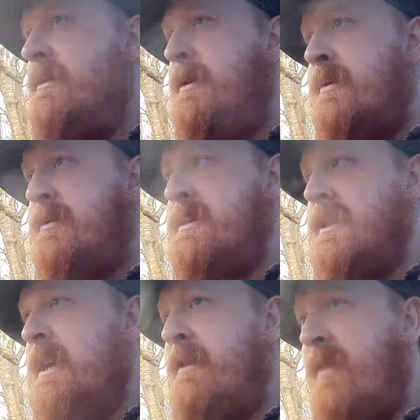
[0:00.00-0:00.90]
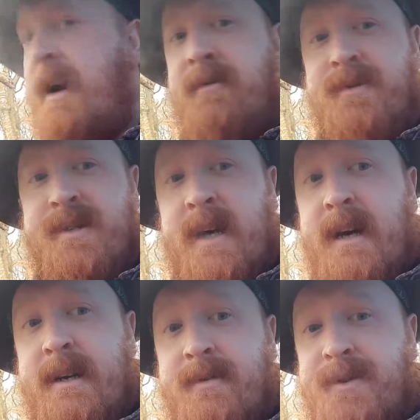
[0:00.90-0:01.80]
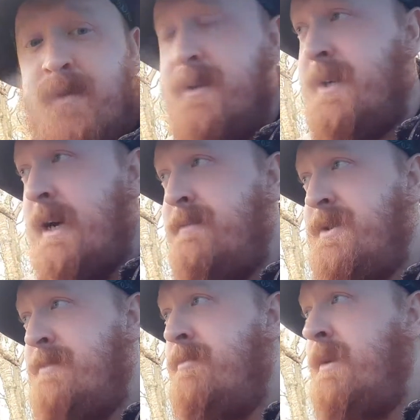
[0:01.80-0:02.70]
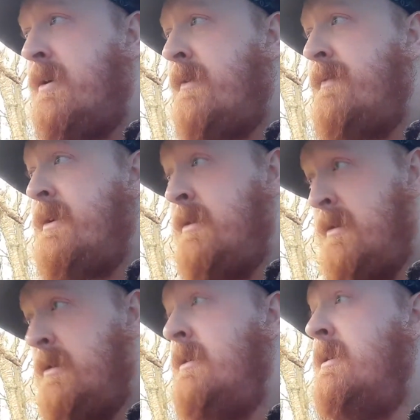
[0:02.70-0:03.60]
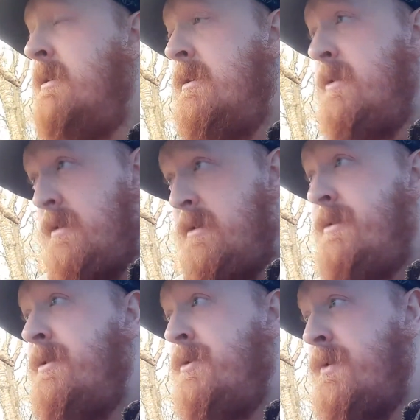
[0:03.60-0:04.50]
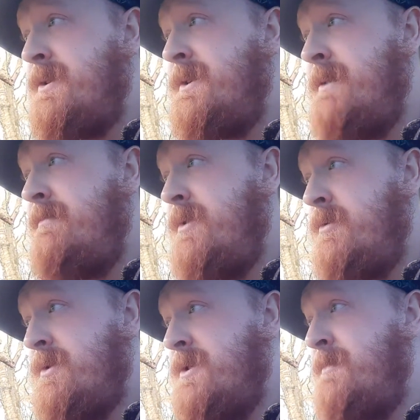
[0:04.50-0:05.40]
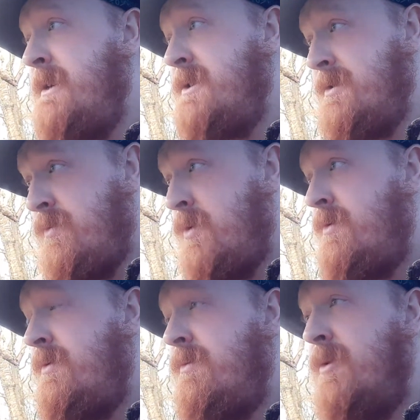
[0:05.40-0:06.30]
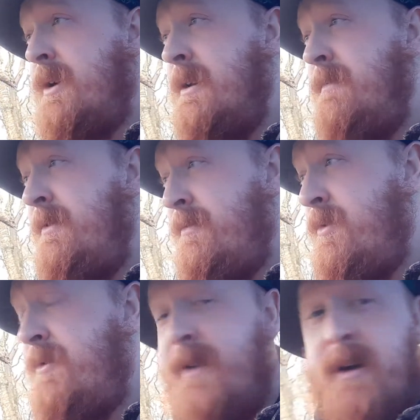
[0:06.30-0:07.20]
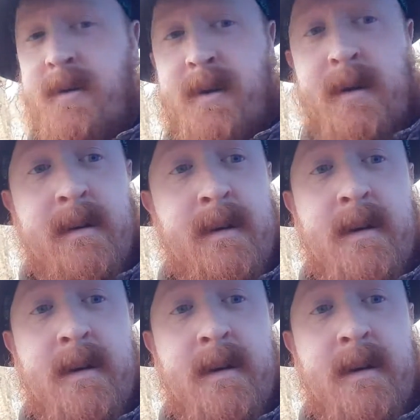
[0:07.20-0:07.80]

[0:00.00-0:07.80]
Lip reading: Because I think if I was sat here just one time sipping my coffee, and there was a species of wolf looking at me from over yonder,